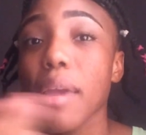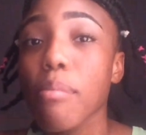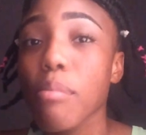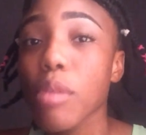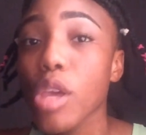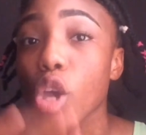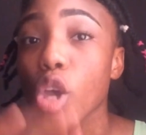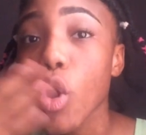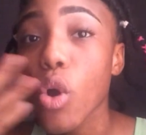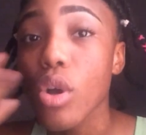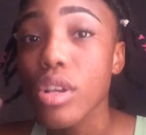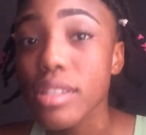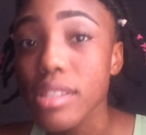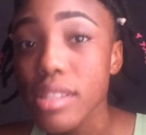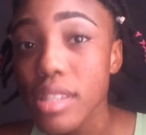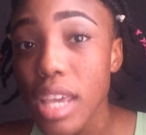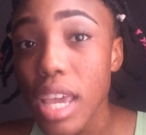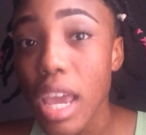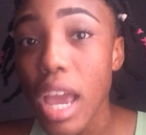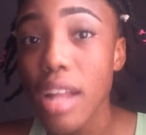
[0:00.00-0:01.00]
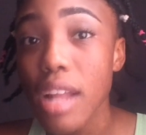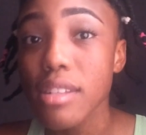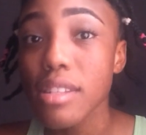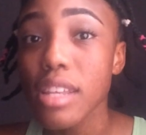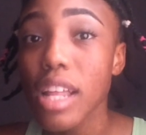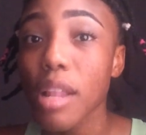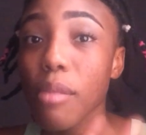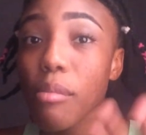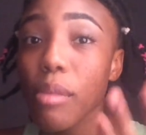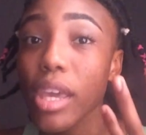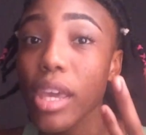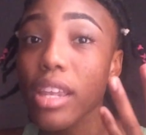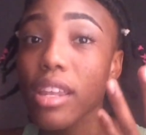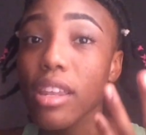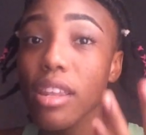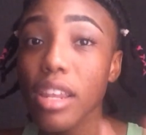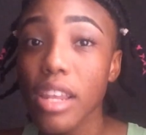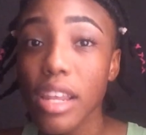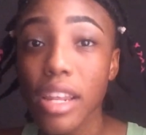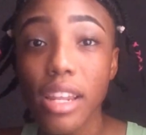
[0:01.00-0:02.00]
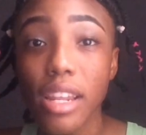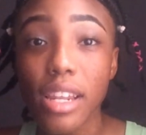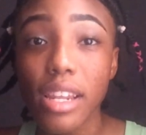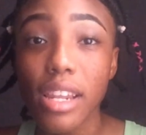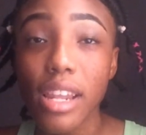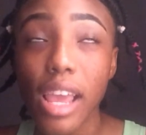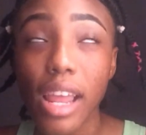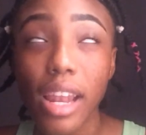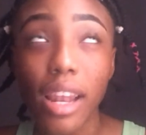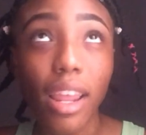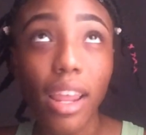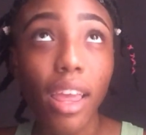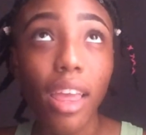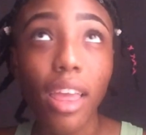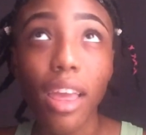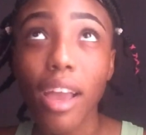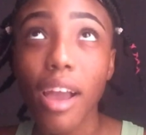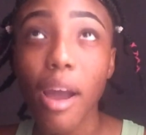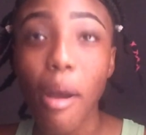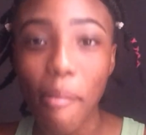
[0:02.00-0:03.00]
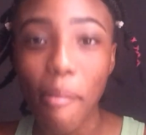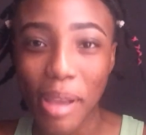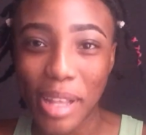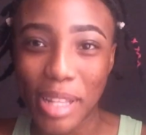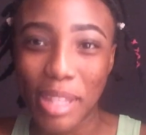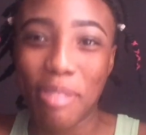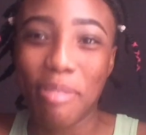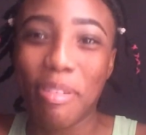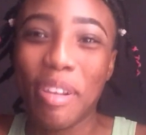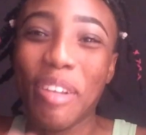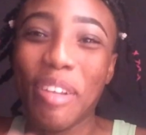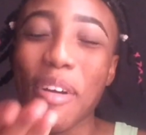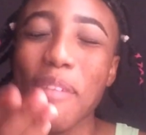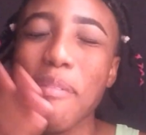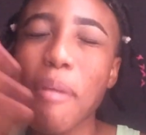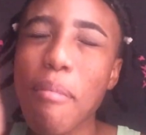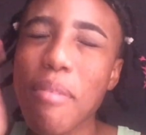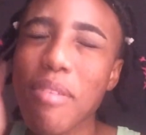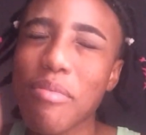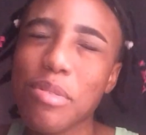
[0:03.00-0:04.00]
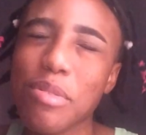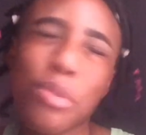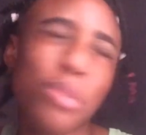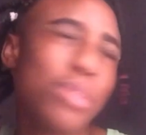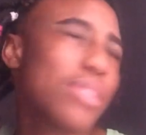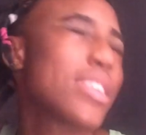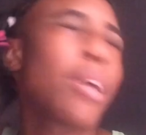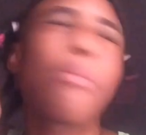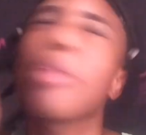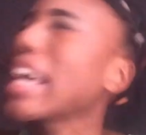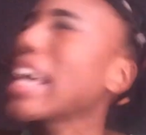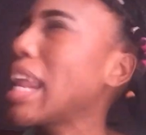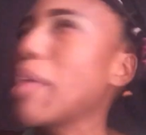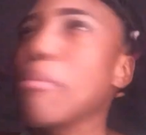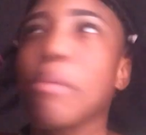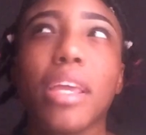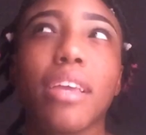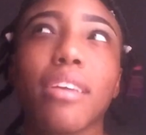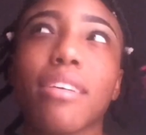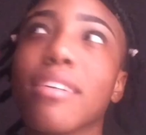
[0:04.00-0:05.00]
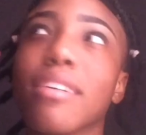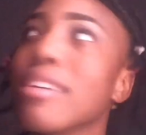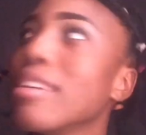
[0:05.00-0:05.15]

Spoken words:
B, or C, and tell me in the comments below, mom, if you don't stop looking at me.